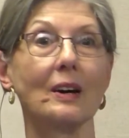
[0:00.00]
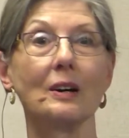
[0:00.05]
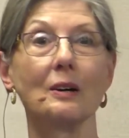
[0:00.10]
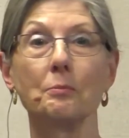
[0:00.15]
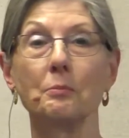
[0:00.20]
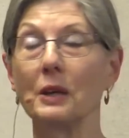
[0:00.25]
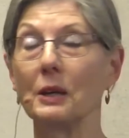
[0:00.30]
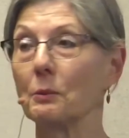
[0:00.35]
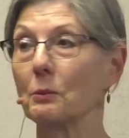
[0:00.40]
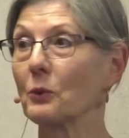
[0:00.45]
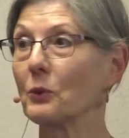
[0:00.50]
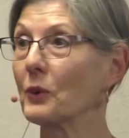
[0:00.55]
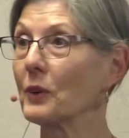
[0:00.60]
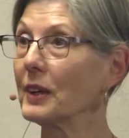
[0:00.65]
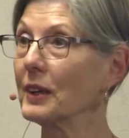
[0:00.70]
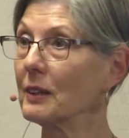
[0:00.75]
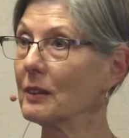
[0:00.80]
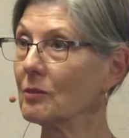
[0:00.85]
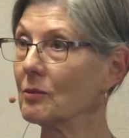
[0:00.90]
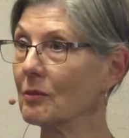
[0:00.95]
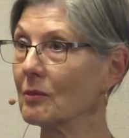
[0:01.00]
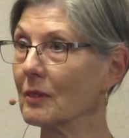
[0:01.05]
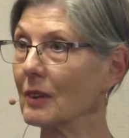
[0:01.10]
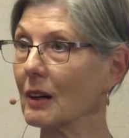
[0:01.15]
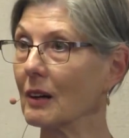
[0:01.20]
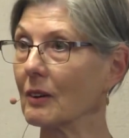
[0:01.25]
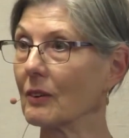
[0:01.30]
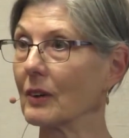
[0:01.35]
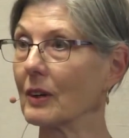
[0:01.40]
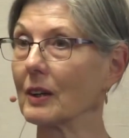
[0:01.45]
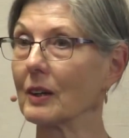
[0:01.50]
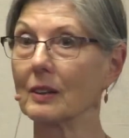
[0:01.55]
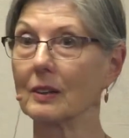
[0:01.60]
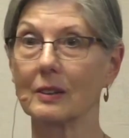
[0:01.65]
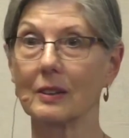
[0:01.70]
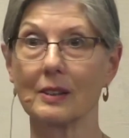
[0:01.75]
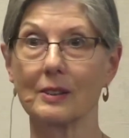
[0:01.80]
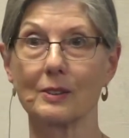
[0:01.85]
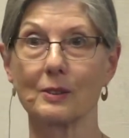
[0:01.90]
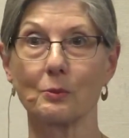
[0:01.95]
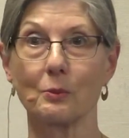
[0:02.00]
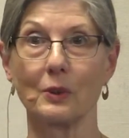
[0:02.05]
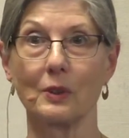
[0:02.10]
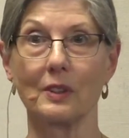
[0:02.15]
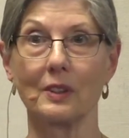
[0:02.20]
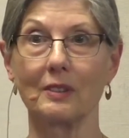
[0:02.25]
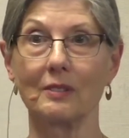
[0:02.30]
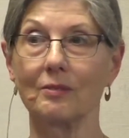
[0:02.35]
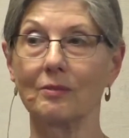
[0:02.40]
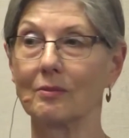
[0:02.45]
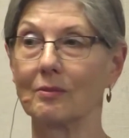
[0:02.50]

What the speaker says: A memory? All right, that's one.